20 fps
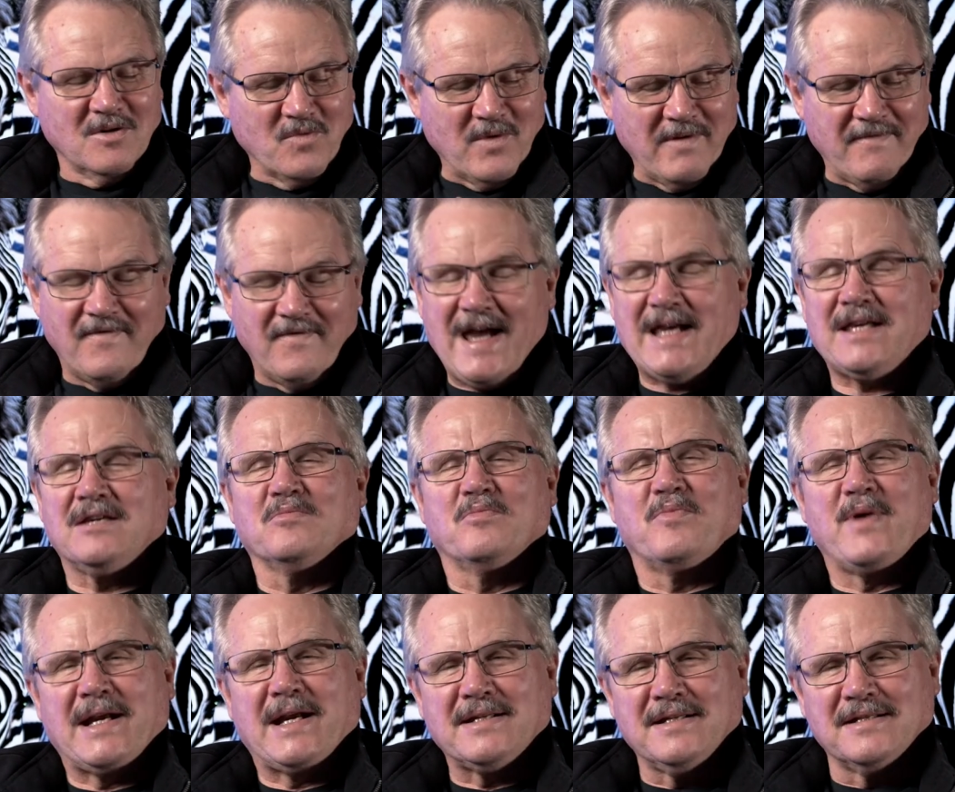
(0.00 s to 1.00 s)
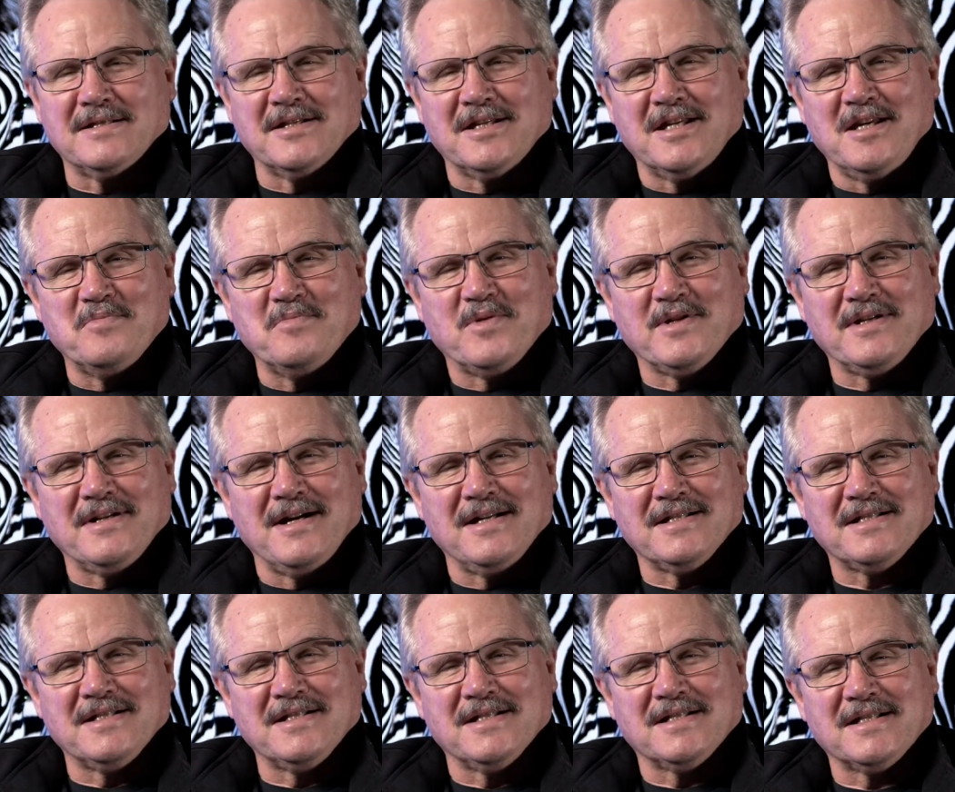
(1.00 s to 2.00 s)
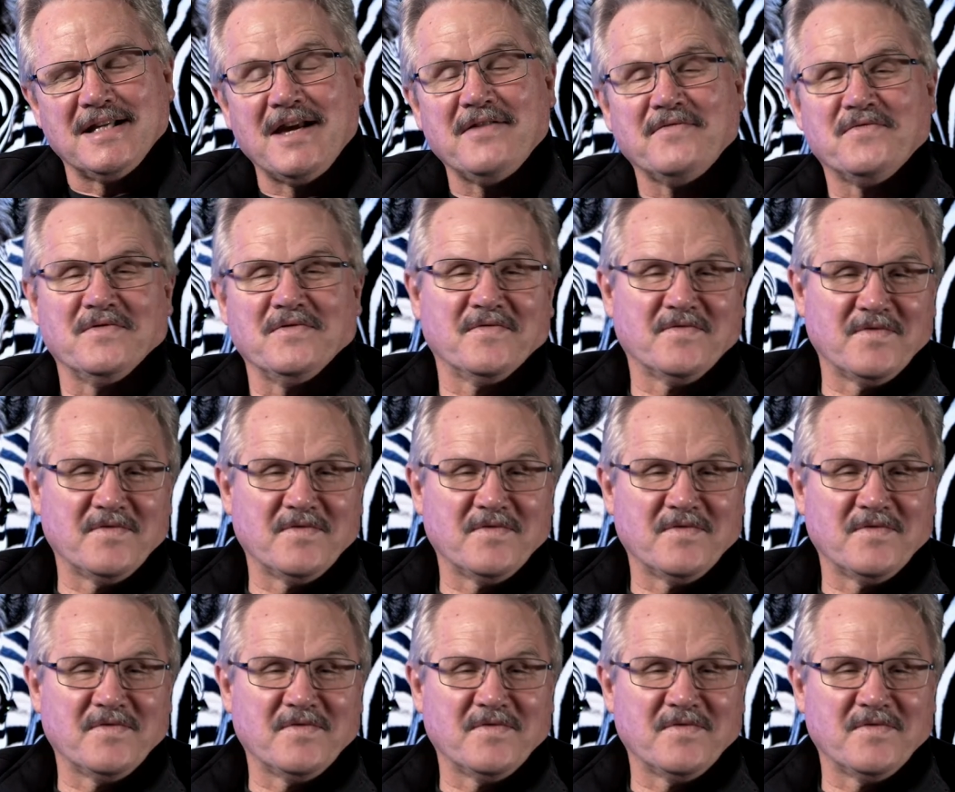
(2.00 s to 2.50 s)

We vacuum packed it to keep it nice and safe and